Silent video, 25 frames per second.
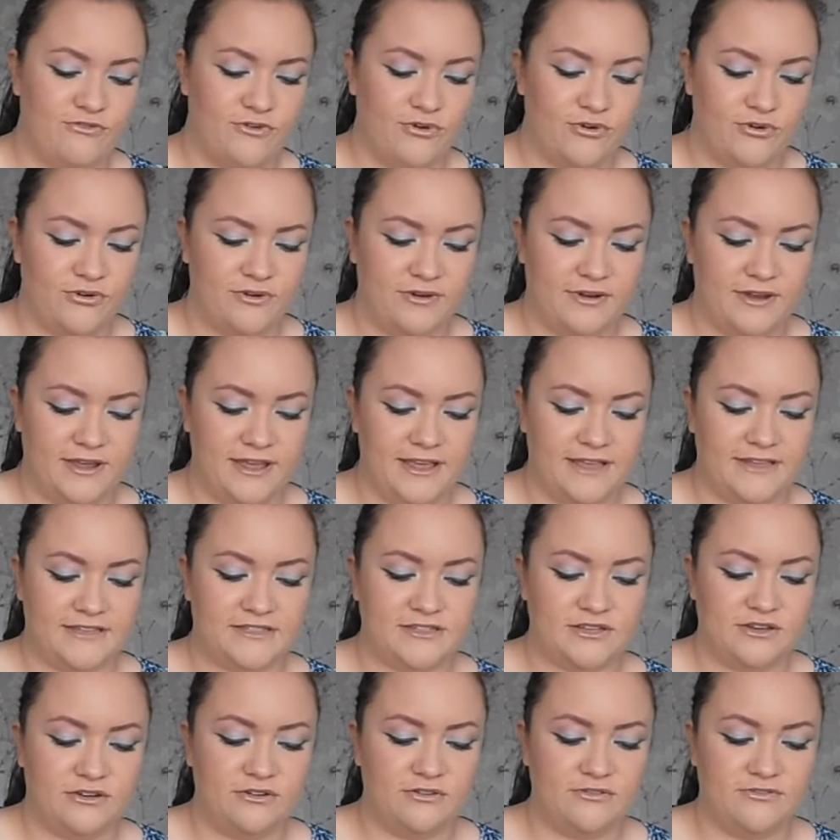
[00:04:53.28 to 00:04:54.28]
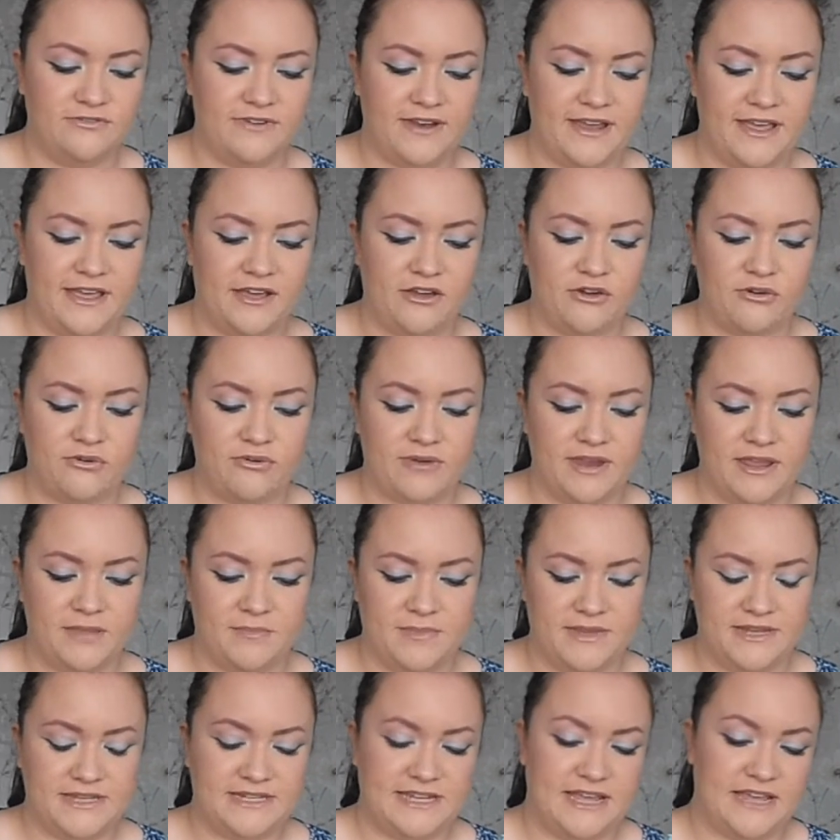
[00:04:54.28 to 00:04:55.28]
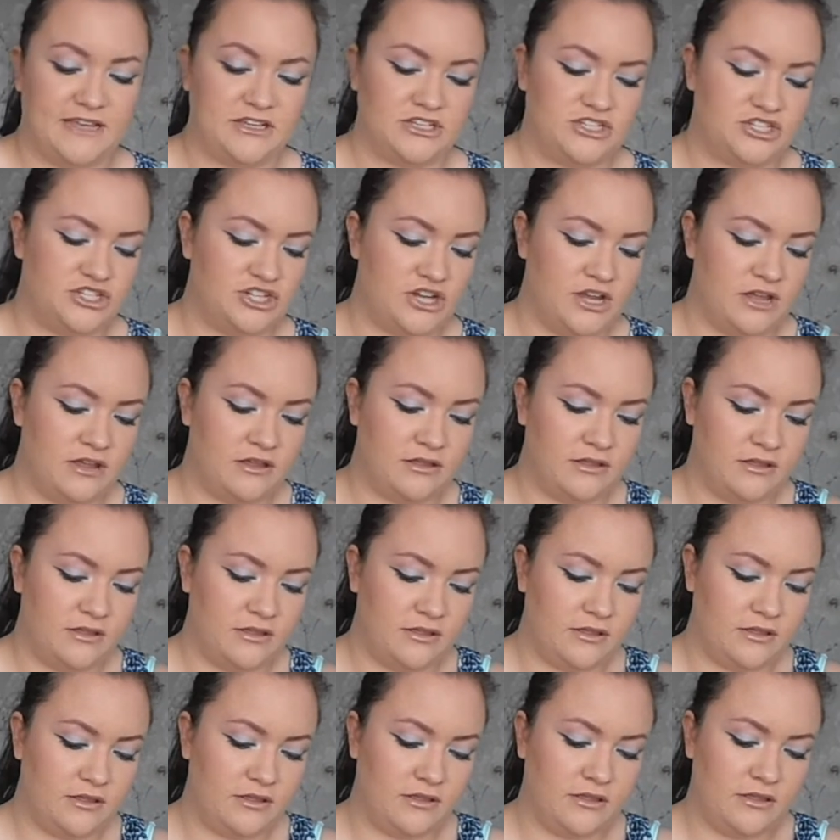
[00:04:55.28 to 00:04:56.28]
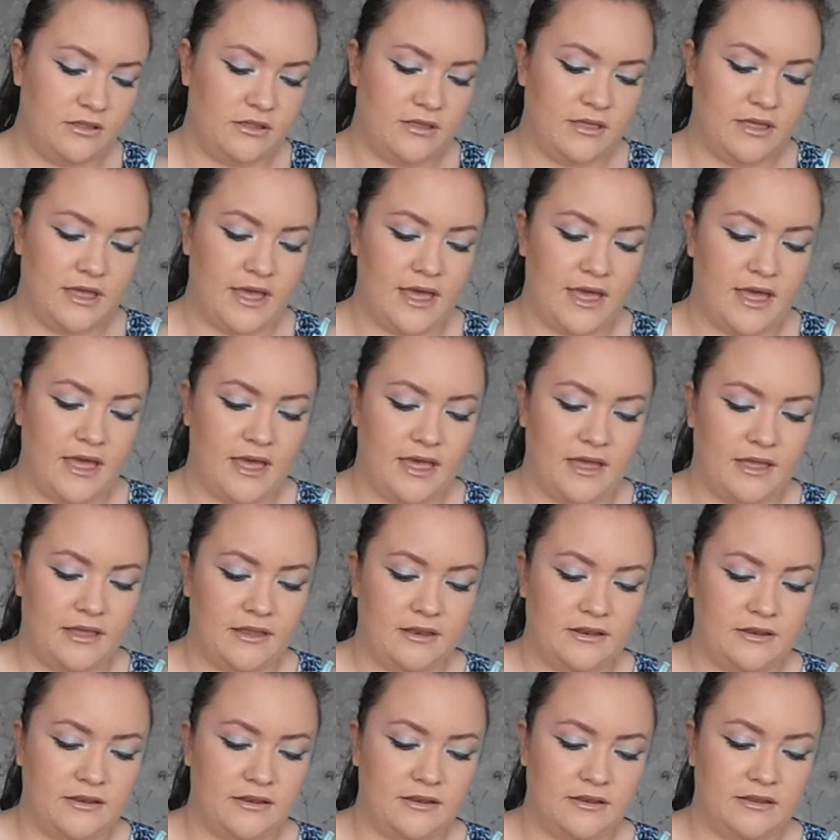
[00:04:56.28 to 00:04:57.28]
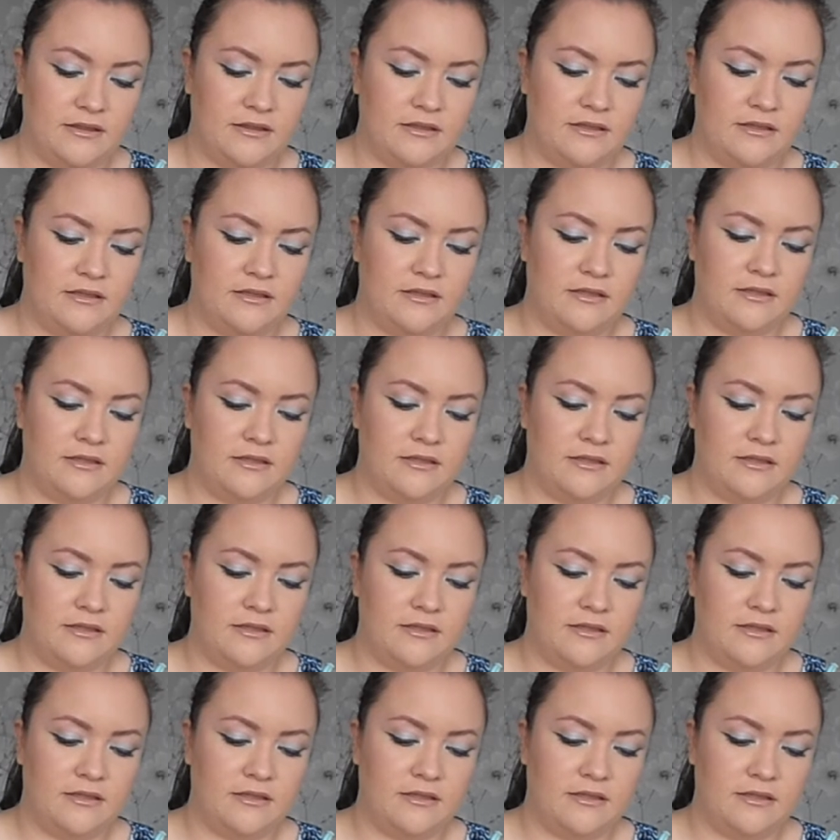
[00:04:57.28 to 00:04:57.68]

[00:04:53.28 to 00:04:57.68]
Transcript: fun. It's a lovely creamy texture, and